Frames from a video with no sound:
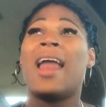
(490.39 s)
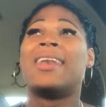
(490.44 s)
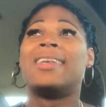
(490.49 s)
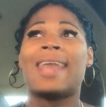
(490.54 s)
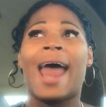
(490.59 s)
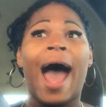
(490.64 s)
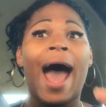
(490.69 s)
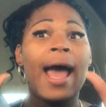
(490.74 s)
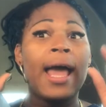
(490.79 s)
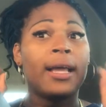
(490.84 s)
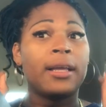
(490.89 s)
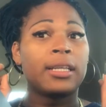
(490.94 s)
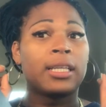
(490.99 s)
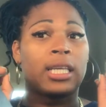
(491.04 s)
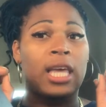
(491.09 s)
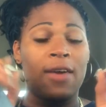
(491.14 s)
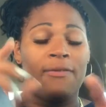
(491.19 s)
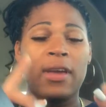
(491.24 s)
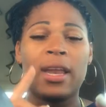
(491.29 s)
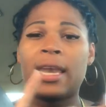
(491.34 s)
Not
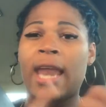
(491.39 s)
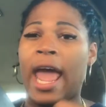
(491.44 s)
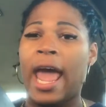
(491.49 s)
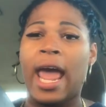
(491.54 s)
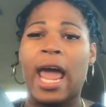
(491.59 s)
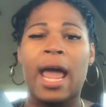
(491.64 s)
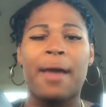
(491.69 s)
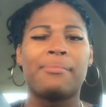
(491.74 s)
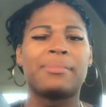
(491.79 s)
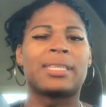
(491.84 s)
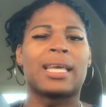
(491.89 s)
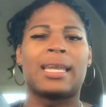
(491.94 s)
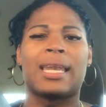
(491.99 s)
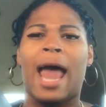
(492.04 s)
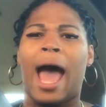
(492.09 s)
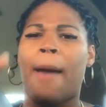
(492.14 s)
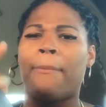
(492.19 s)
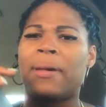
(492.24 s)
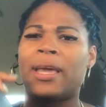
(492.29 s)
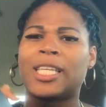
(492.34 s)
giving names and
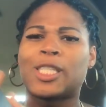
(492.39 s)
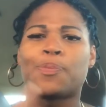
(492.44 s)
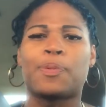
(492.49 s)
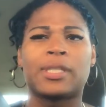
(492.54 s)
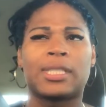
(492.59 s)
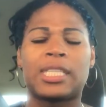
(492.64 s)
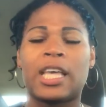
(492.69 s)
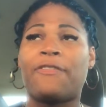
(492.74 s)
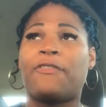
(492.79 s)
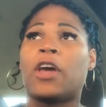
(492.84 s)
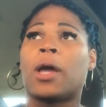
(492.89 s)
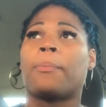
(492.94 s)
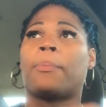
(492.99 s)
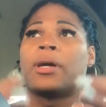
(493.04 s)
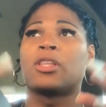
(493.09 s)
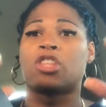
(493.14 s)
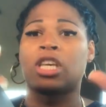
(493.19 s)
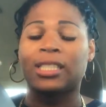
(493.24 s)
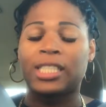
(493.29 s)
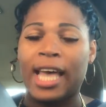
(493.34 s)
not being specific,
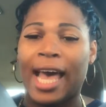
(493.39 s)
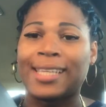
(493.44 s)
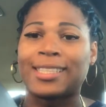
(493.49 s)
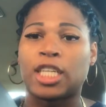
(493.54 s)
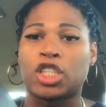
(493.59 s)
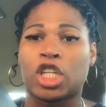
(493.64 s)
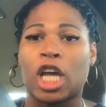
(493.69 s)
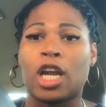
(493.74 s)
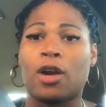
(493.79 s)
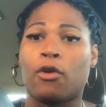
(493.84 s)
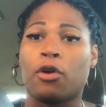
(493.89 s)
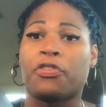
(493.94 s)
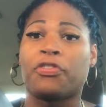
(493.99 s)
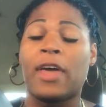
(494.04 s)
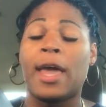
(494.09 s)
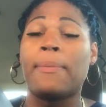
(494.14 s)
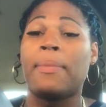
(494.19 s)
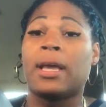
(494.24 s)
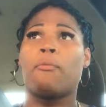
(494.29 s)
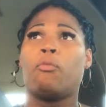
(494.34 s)
but just as a general
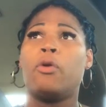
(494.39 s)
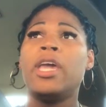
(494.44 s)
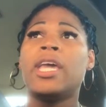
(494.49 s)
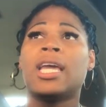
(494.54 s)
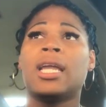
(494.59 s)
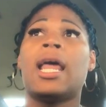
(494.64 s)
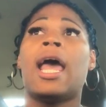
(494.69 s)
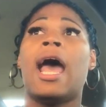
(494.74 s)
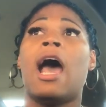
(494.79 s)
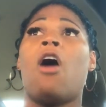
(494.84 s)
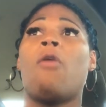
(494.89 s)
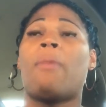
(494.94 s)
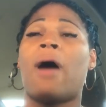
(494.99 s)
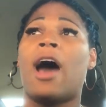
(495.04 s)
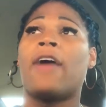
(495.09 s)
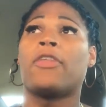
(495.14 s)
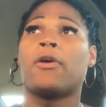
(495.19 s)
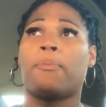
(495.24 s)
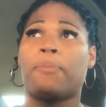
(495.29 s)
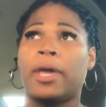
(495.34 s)
thing, we can help
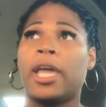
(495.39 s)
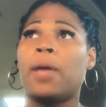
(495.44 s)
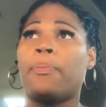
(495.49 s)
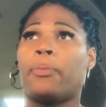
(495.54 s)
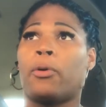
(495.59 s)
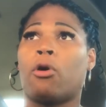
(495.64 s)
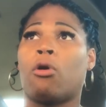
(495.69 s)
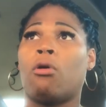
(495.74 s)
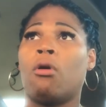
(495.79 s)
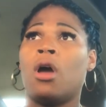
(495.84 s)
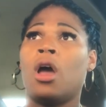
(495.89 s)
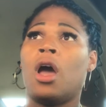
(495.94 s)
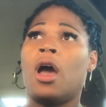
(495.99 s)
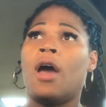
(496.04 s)
other people